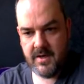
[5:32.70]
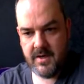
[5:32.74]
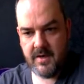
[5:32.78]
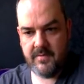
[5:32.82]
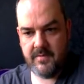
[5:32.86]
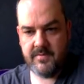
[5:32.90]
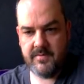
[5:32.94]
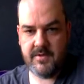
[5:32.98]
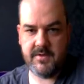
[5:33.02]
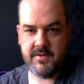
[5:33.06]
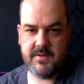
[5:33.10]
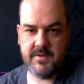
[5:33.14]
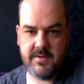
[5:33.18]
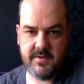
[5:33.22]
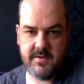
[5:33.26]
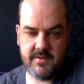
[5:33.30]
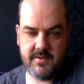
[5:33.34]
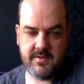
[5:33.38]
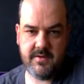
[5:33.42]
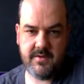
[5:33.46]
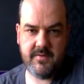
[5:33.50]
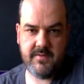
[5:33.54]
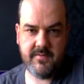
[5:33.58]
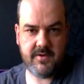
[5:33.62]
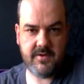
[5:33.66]
of not
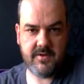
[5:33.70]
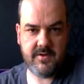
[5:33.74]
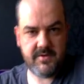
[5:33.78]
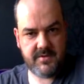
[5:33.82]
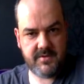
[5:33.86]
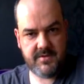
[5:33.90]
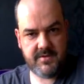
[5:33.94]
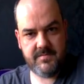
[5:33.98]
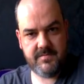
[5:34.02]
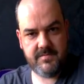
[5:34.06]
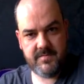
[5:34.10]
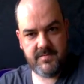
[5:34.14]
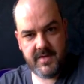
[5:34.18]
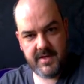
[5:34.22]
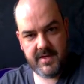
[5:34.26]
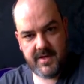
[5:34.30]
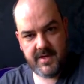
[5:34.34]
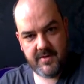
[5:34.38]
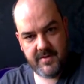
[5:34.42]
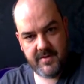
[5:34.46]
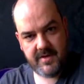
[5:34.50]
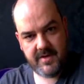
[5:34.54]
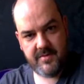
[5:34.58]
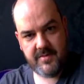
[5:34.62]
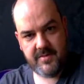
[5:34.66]
of not being
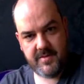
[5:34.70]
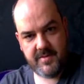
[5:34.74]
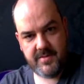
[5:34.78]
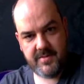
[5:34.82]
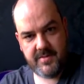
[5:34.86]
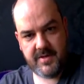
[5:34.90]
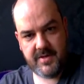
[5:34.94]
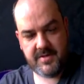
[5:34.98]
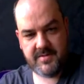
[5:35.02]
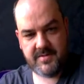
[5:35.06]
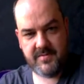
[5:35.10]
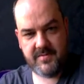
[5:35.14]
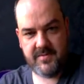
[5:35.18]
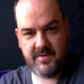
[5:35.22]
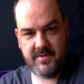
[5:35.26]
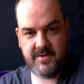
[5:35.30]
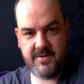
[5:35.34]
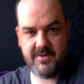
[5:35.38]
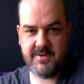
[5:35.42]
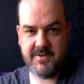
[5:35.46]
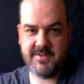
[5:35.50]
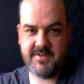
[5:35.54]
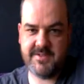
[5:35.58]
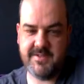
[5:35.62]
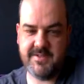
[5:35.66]
out there with the
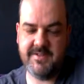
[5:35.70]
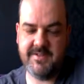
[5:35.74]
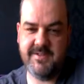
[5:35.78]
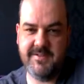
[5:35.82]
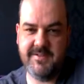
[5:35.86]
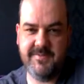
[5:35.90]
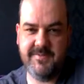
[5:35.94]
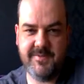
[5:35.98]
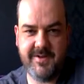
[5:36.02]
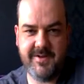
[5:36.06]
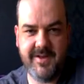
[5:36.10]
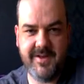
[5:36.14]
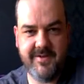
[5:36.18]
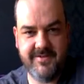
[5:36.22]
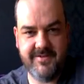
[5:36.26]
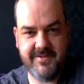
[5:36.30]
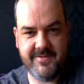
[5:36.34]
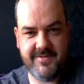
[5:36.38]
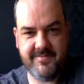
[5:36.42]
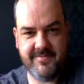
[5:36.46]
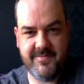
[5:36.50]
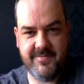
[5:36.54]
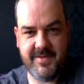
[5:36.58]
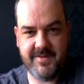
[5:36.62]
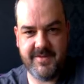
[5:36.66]
pitchforks and
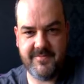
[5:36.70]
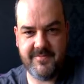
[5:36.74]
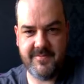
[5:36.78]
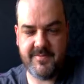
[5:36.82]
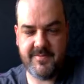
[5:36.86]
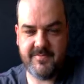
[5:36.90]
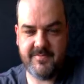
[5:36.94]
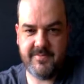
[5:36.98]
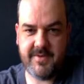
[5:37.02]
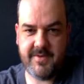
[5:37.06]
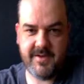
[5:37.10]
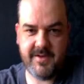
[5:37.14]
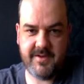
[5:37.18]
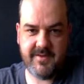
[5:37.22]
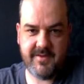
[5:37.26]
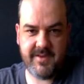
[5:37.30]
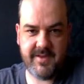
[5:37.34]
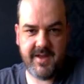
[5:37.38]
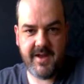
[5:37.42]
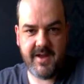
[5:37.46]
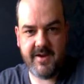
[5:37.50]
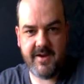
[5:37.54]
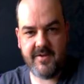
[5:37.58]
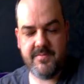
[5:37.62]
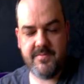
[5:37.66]
whatever, being part of
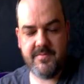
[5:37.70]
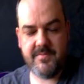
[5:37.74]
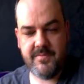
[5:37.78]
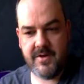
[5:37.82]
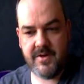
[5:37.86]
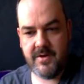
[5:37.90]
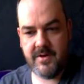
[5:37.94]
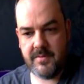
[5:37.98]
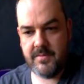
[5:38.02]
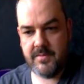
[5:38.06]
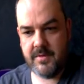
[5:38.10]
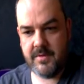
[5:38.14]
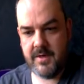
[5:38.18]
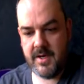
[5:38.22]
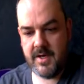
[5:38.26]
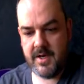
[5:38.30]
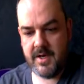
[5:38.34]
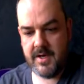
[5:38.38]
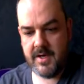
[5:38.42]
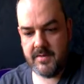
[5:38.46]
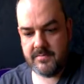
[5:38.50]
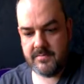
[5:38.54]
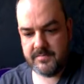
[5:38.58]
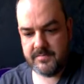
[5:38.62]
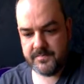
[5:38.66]
the angry mob.
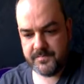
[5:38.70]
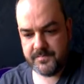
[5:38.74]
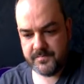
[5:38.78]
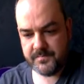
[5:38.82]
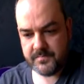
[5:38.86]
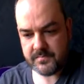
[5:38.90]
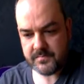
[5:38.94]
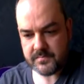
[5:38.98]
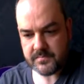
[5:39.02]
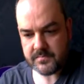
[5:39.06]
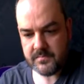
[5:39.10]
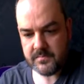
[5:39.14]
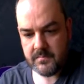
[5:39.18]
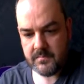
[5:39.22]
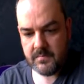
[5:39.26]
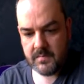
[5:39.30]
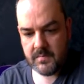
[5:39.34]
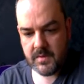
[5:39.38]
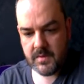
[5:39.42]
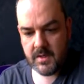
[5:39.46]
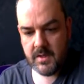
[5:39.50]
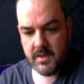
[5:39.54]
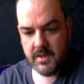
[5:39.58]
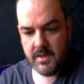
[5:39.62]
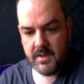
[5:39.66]
Um,
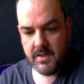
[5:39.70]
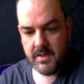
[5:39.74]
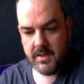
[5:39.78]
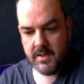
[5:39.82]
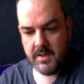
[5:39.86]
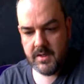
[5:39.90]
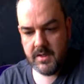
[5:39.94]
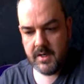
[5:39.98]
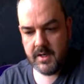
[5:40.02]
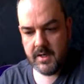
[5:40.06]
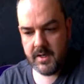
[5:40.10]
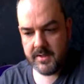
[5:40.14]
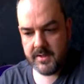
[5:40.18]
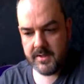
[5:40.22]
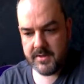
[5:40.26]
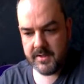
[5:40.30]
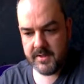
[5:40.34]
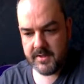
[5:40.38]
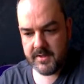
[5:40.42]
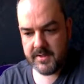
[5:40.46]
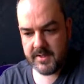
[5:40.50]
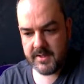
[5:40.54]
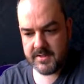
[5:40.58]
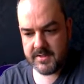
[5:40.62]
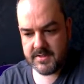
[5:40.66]
I
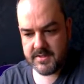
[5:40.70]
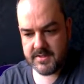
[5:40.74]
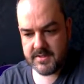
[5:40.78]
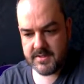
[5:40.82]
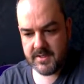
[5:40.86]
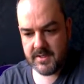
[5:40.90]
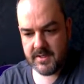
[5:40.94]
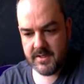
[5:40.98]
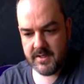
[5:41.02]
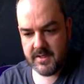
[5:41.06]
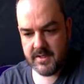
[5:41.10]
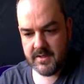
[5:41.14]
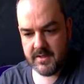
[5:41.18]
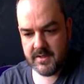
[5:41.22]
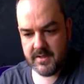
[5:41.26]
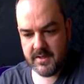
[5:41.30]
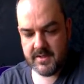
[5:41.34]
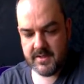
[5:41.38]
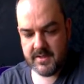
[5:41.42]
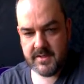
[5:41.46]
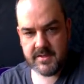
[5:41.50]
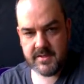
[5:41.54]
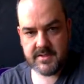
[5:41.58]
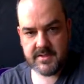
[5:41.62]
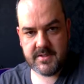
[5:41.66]
think that uh,
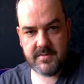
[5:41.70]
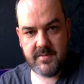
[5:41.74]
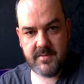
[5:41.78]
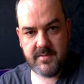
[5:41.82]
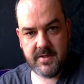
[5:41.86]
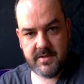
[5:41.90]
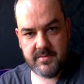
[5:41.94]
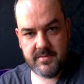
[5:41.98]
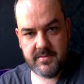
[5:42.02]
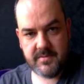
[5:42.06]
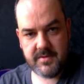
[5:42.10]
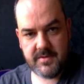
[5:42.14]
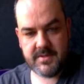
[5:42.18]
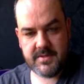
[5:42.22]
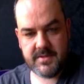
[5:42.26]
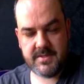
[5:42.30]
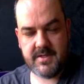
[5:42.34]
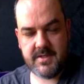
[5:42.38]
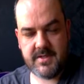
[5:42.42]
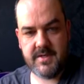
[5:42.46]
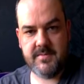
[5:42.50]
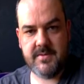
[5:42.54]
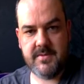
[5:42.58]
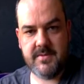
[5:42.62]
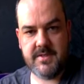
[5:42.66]
I think it's commendable. You're
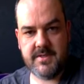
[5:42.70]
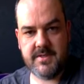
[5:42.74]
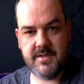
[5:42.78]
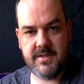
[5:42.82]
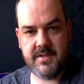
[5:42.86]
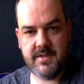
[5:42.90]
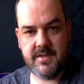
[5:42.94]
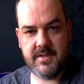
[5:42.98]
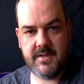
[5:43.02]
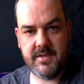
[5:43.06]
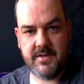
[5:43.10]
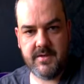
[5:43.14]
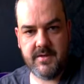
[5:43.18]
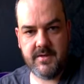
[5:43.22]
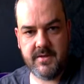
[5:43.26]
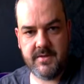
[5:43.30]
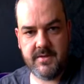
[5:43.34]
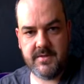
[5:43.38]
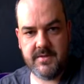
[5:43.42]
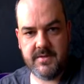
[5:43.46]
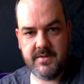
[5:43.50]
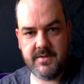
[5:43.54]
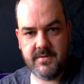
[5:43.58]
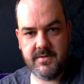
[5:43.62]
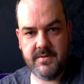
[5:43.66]
saying basically you're
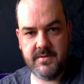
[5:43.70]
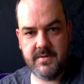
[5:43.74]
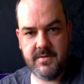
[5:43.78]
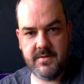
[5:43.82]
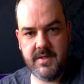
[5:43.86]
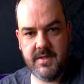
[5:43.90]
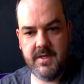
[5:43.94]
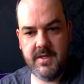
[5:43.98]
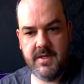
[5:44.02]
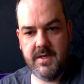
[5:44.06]
going to